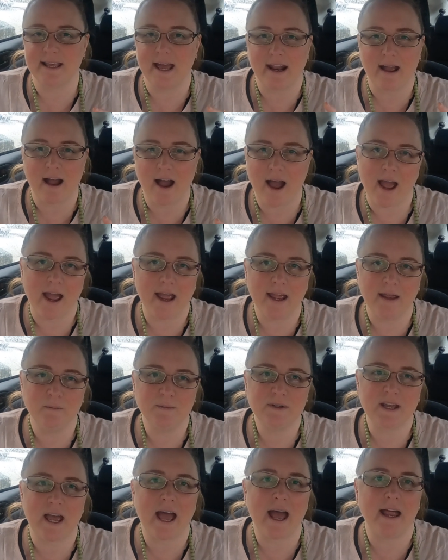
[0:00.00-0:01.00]
that are
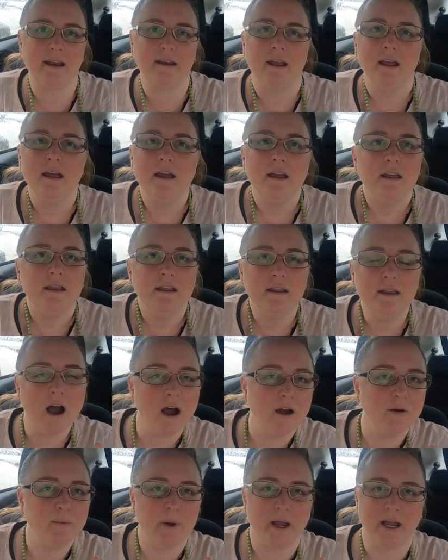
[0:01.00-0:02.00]
aimed at
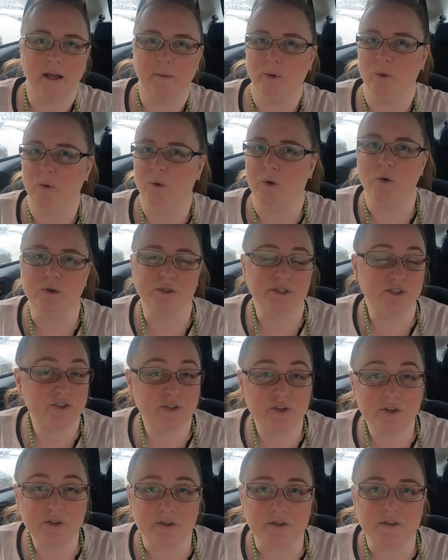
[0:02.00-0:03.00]
young people or
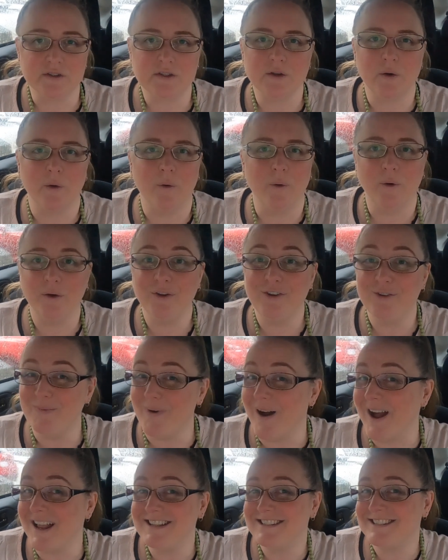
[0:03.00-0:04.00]
students, or you
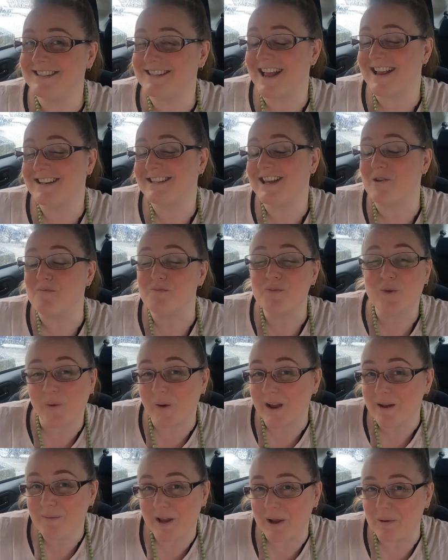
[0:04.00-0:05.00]
might set a
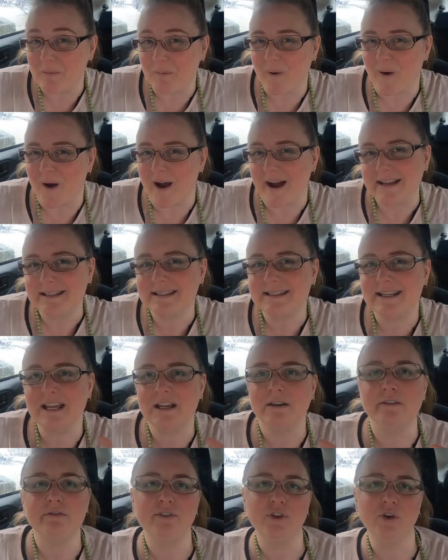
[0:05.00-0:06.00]
premium price
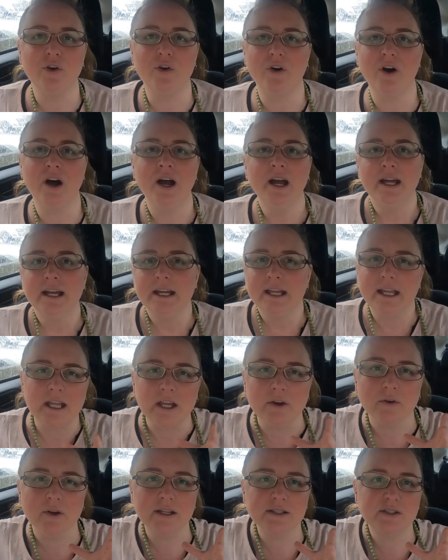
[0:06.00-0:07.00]
if you're
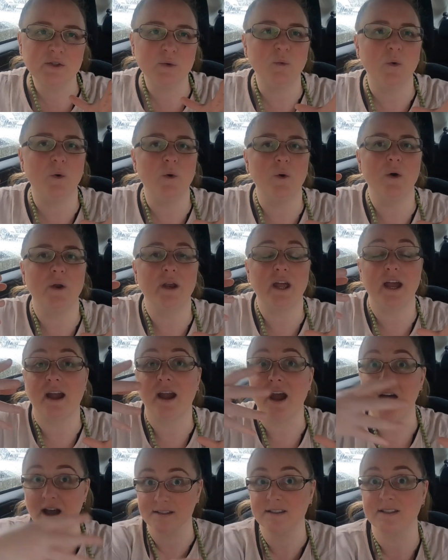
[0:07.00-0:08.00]
gearing toward a
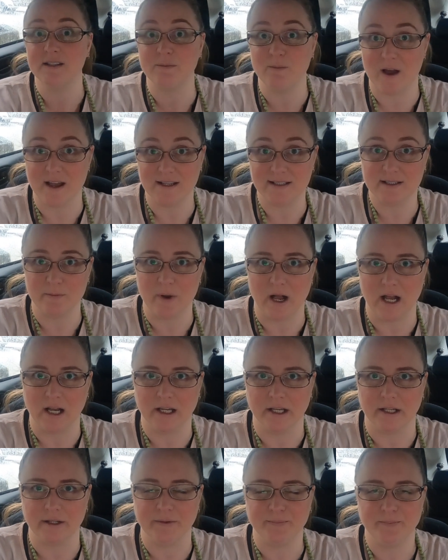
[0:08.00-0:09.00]
customized
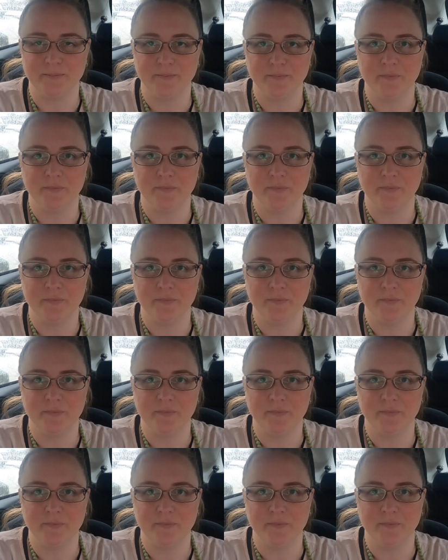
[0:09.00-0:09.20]
market.